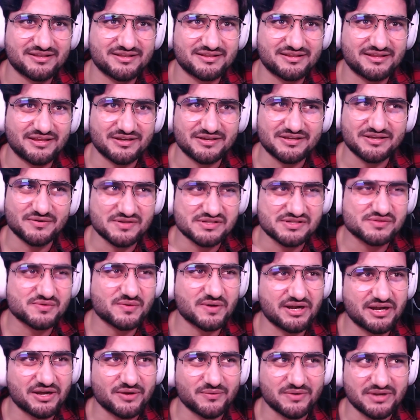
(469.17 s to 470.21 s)
That he was
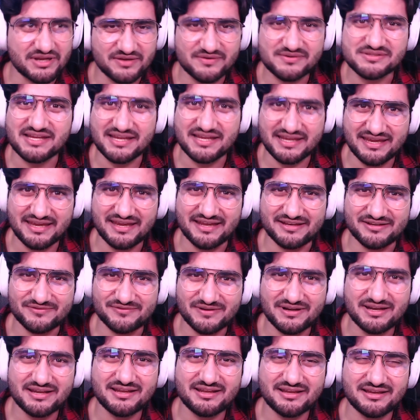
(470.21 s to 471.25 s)
wearing when he was a kid,
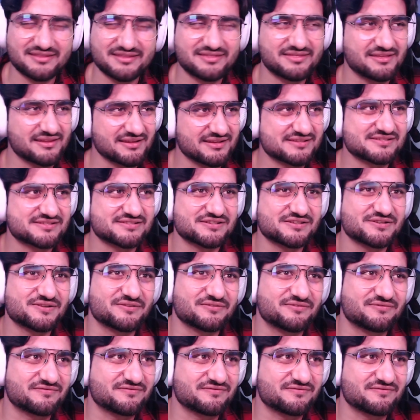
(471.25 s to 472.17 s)
right? I think so.